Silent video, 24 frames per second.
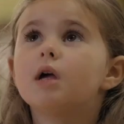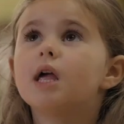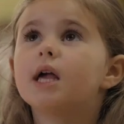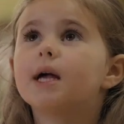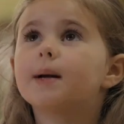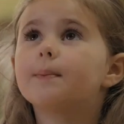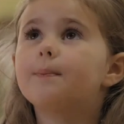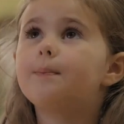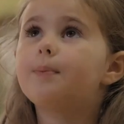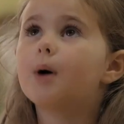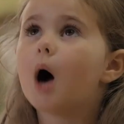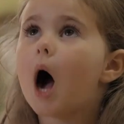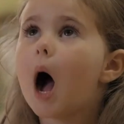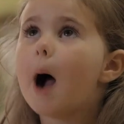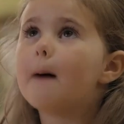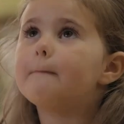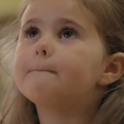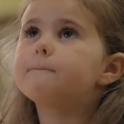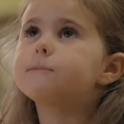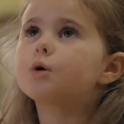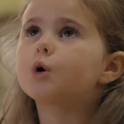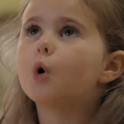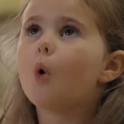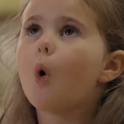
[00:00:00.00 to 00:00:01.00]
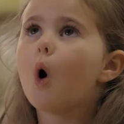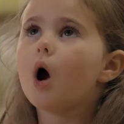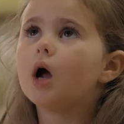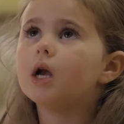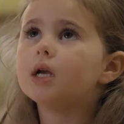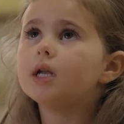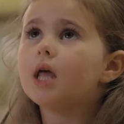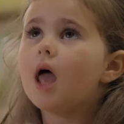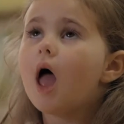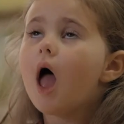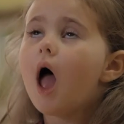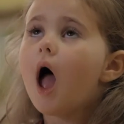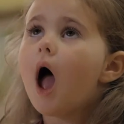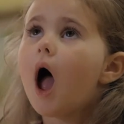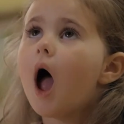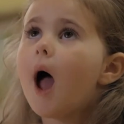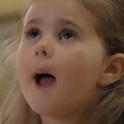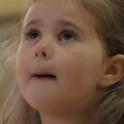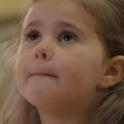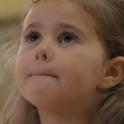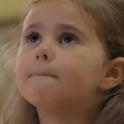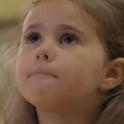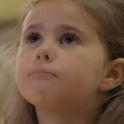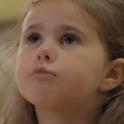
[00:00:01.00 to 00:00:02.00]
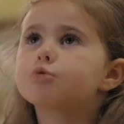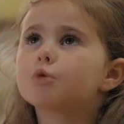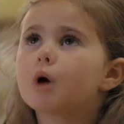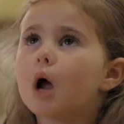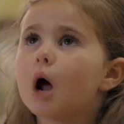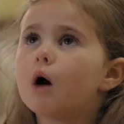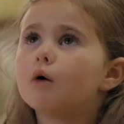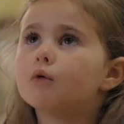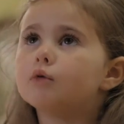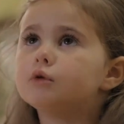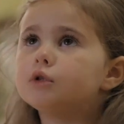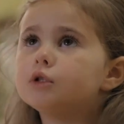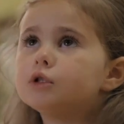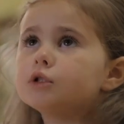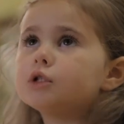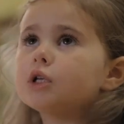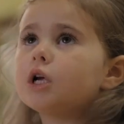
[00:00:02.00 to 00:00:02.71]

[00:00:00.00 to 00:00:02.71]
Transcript: make popcorn and brownies